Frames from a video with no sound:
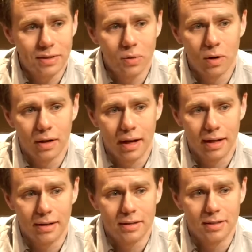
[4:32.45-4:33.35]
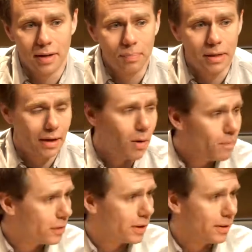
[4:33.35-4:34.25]
to work on something.
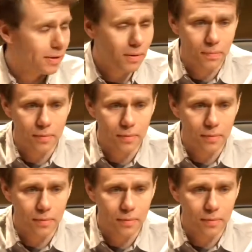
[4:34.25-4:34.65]
Hopefully,